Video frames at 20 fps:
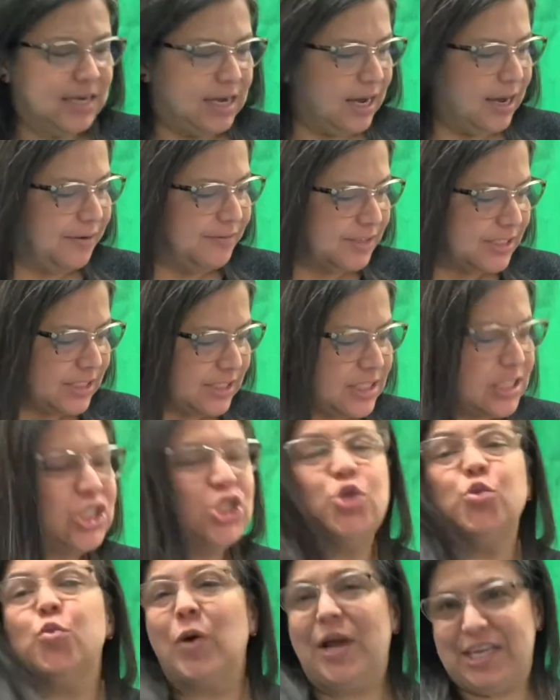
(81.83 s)
of a
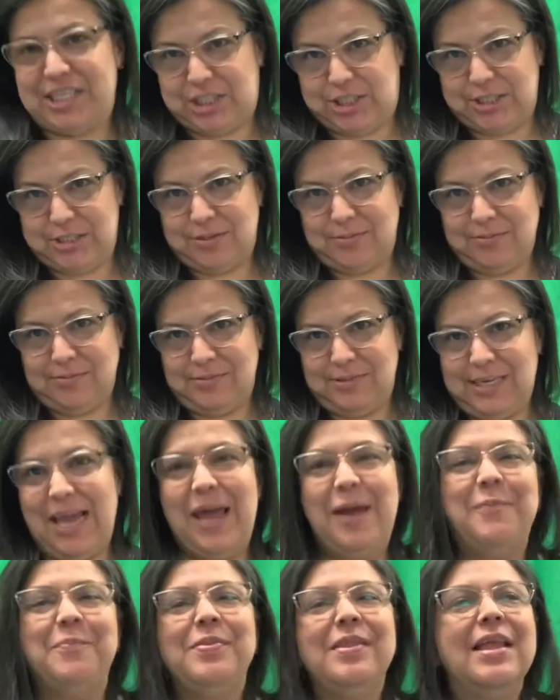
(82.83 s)
situation,
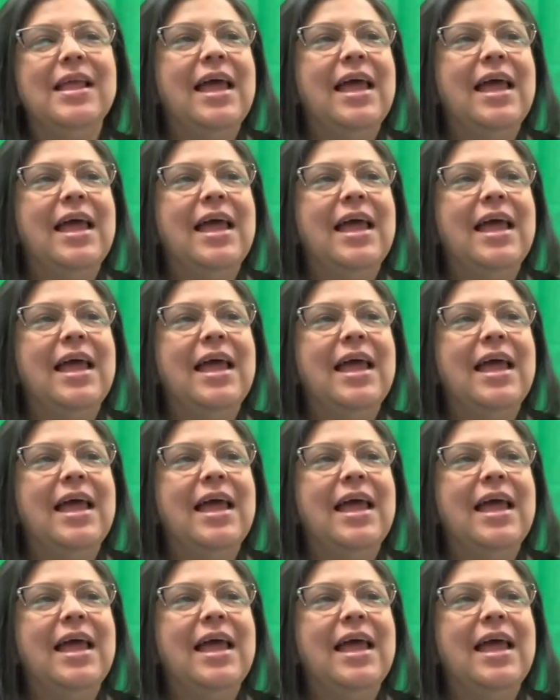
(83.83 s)
okay?